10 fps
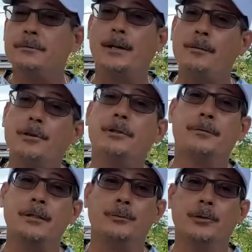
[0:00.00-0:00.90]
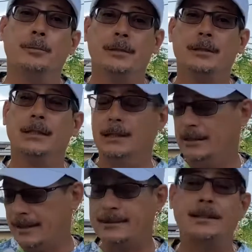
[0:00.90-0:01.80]
500 feet of rope.
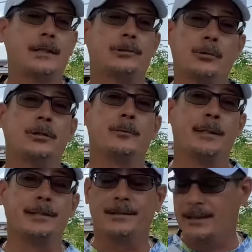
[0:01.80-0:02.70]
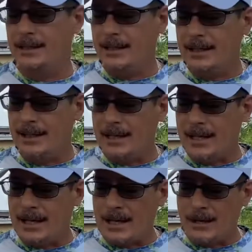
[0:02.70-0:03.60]
That's a lot of storage space.
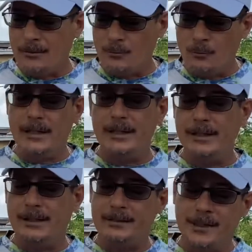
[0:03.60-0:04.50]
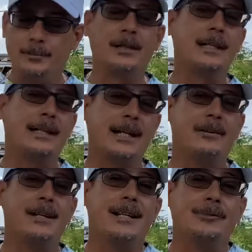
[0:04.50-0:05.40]
We typically
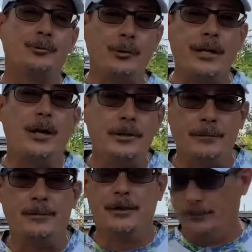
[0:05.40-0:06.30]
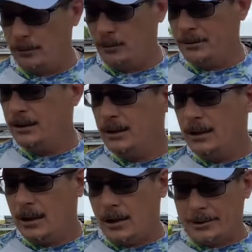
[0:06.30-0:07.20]
carry 300 feet of rope
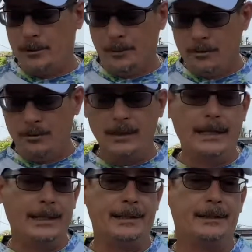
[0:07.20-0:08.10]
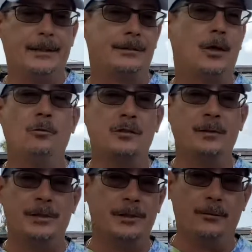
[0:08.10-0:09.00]
on our boat, and it's always
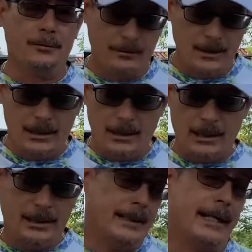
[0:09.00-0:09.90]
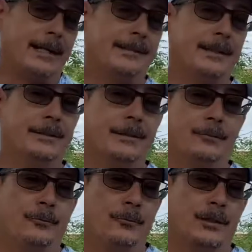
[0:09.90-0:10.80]
been enough. And like I said,
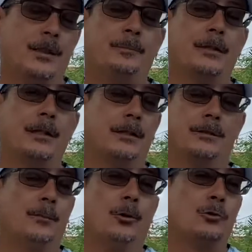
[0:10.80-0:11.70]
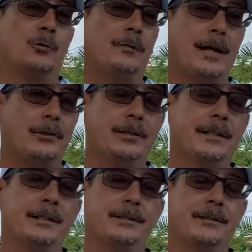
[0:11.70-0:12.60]
we typically, the most we've anchored in
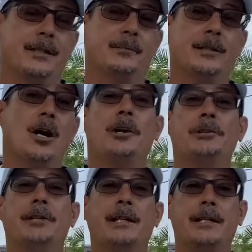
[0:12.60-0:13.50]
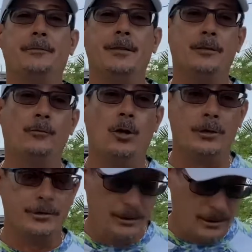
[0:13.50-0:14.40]
has been 180 feet of water.